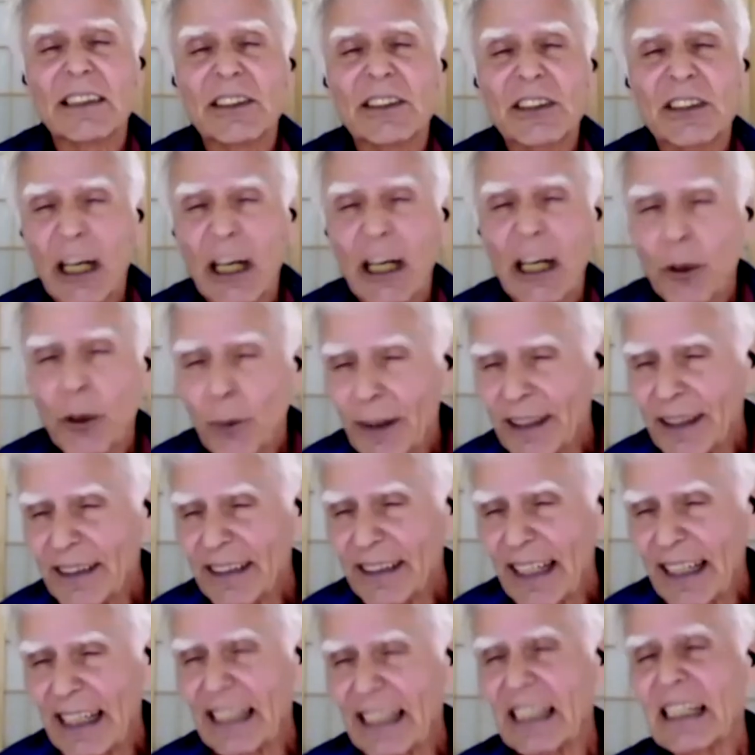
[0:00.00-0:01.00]
we say,
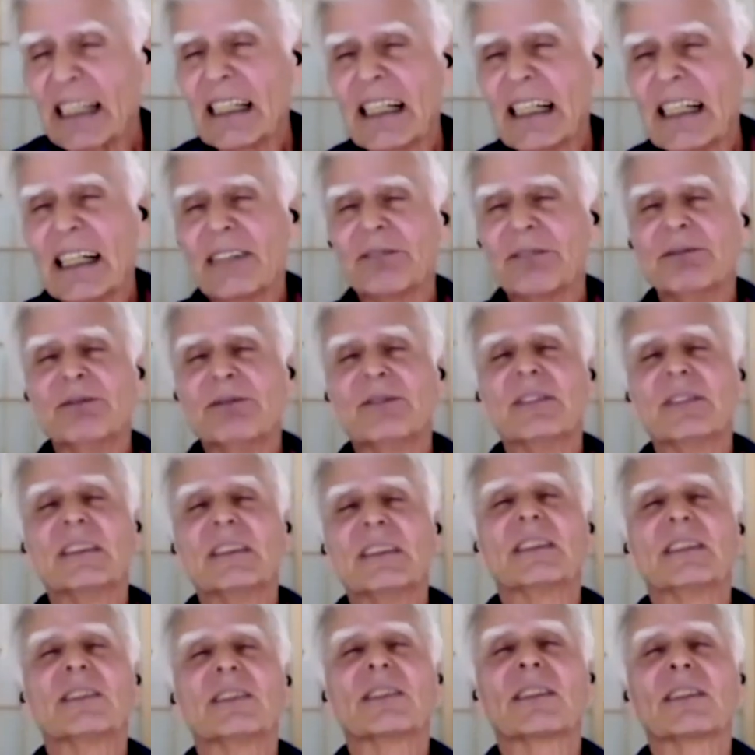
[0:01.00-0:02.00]

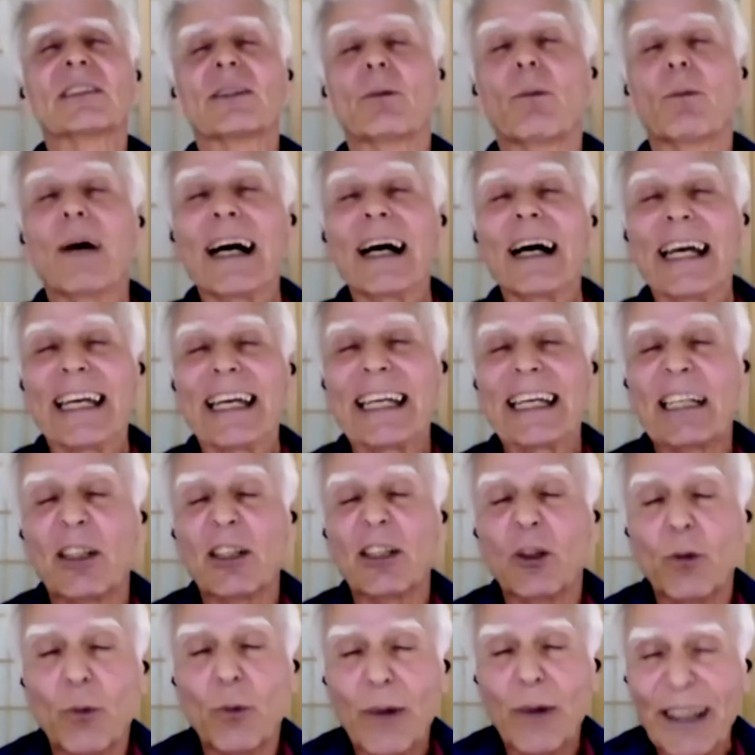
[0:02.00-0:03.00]
the way in
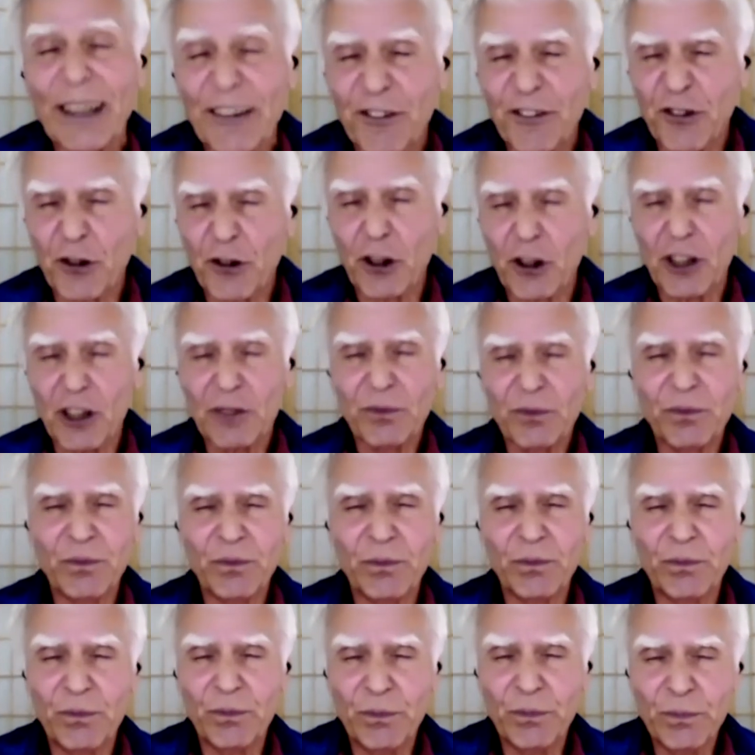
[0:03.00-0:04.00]
which mm,
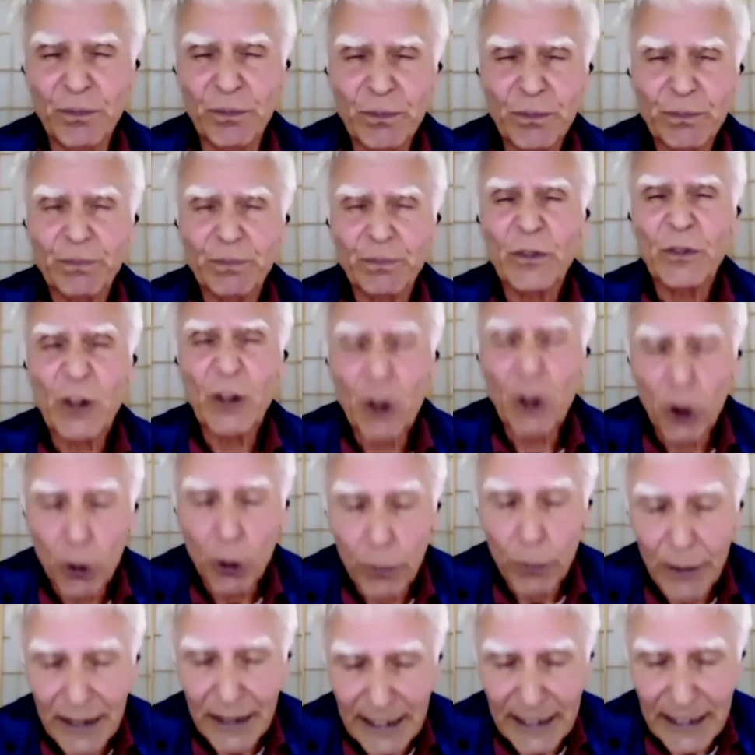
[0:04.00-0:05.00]

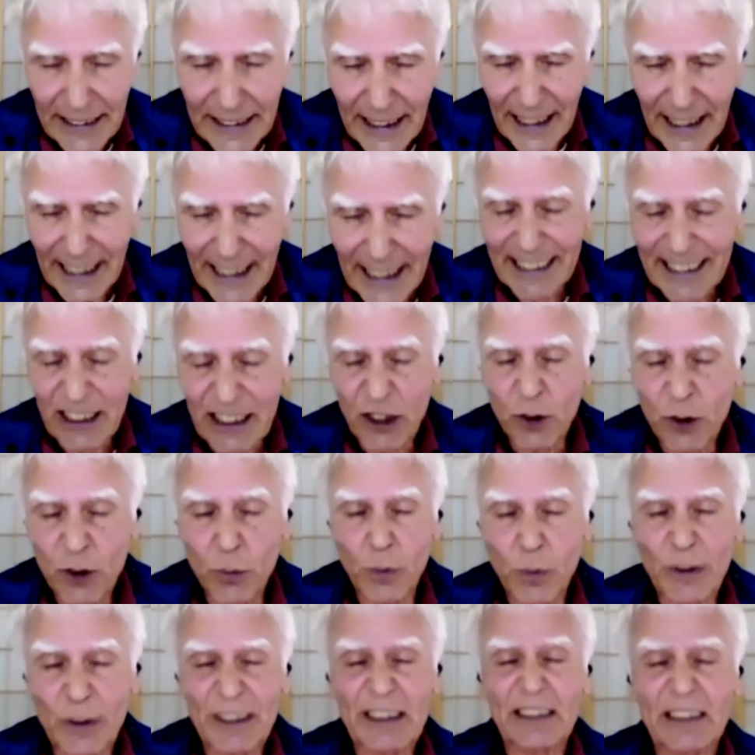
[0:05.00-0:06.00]
humankind
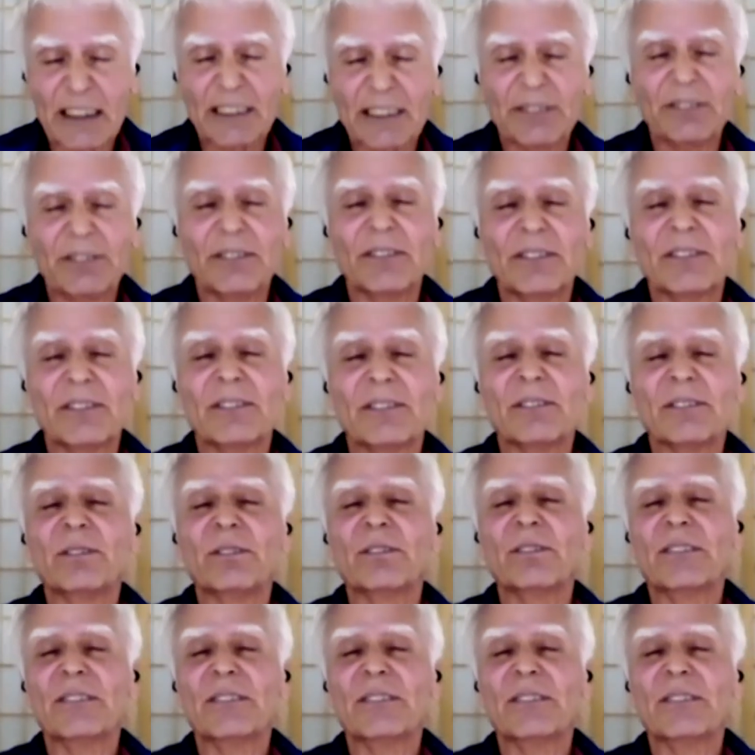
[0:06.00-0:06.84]
would mm, mm